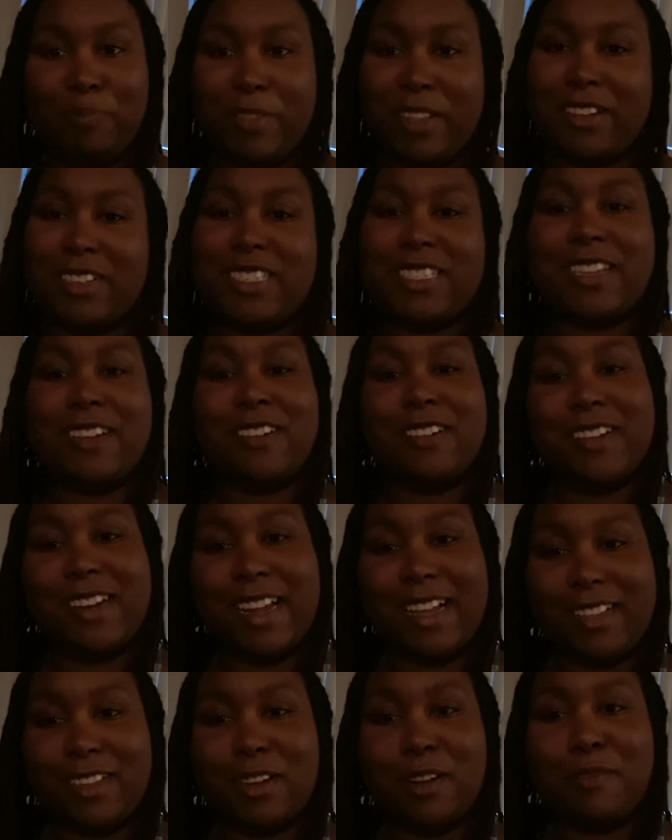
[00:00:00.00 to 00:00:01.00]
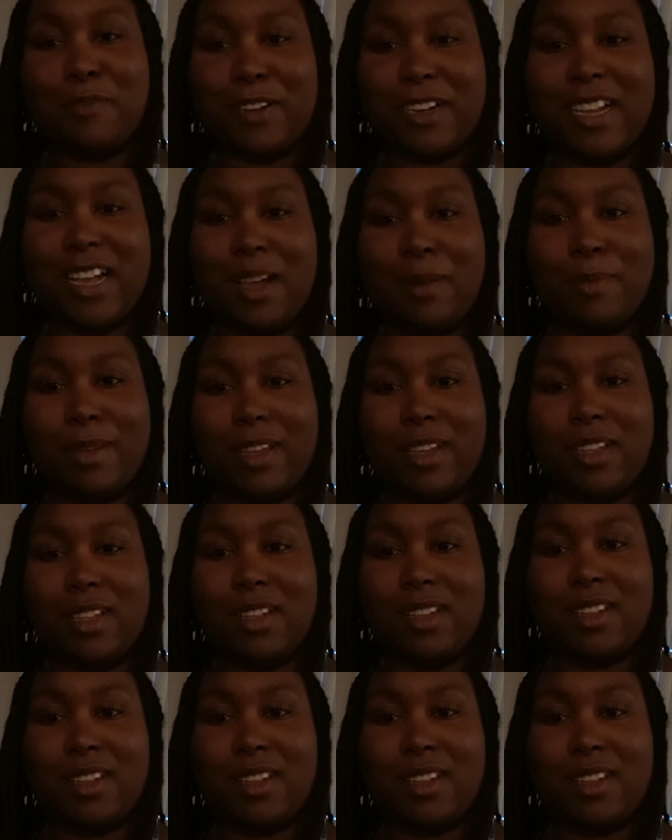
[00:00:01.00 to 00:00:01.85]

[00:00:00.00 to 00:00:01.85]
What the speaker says: You're still going to have to overcome it